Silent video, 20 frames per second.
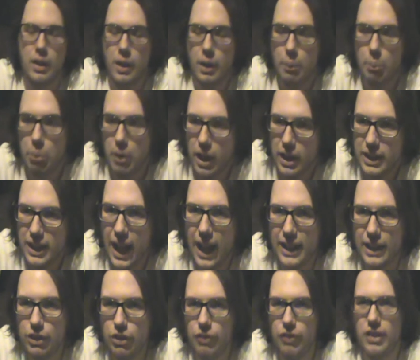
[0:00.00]
But yeah,
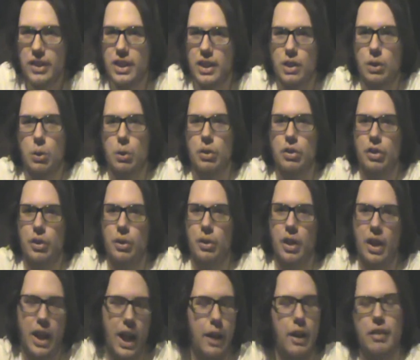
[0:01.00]
he's a freaking cool dude.
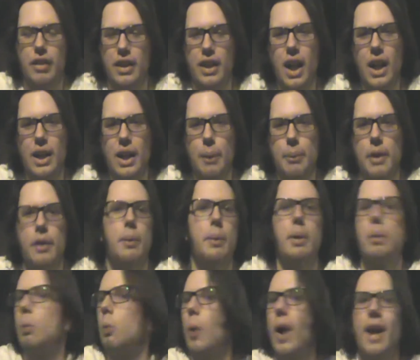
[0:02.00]
If they got him, they would
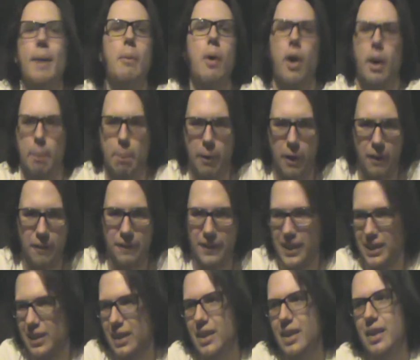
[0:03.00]
have been way more
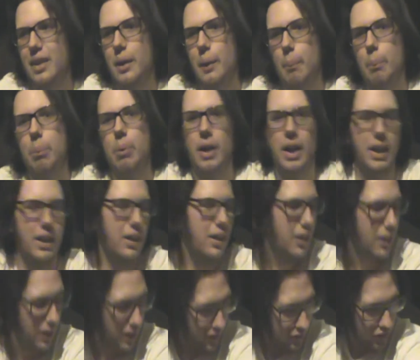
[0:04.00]
perfect. But
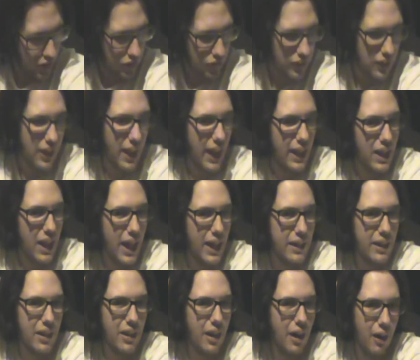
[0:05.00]
just for that line
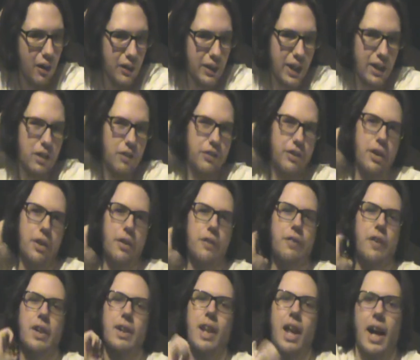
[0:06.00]
alone, and a few other
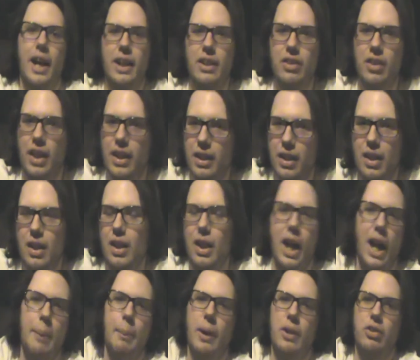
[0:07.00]
fun lines, like
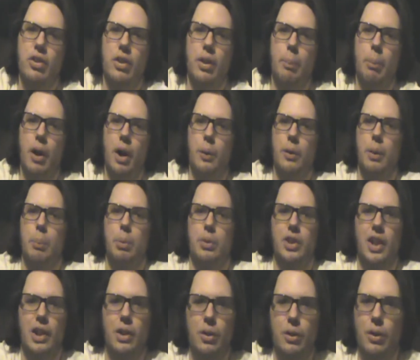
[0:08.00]
I mentioned the part with the
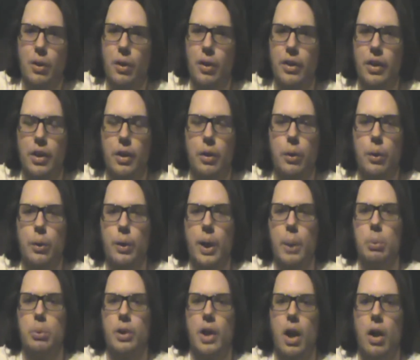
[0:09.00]
potato girl and the girl who
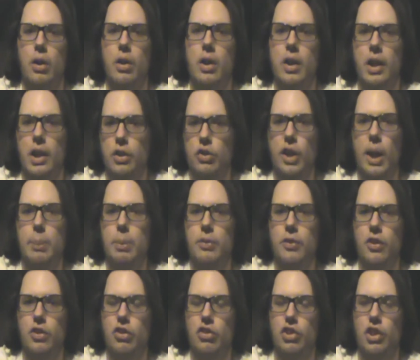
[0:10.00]
helps her out. In the Japanese
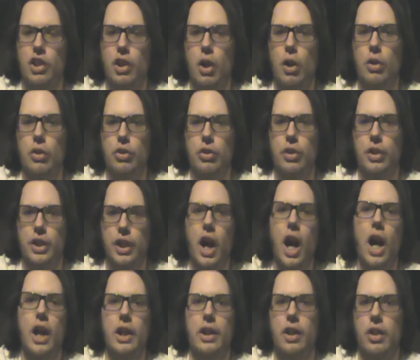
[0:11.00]
version, she calls her a
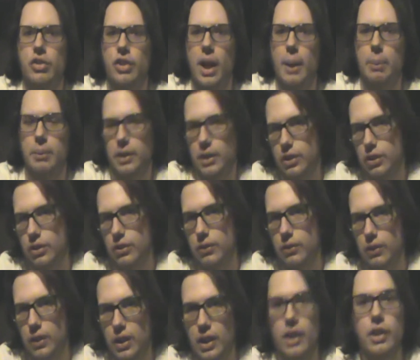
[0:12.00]
god. In the
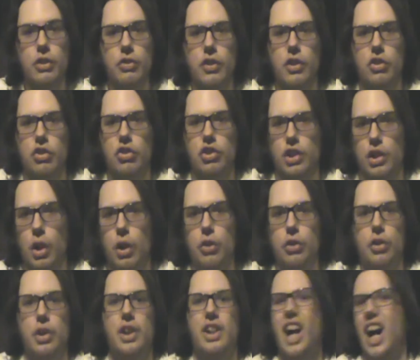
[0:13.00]
English version, she calls
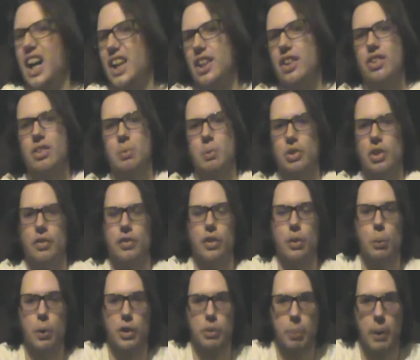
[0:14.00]
her a goddess, which I feel
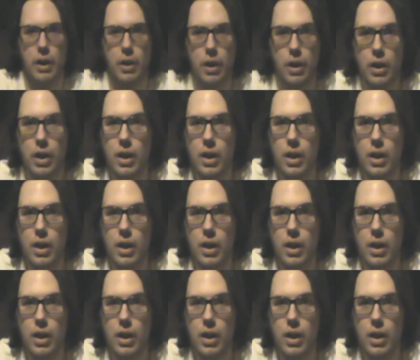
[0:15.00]
works better.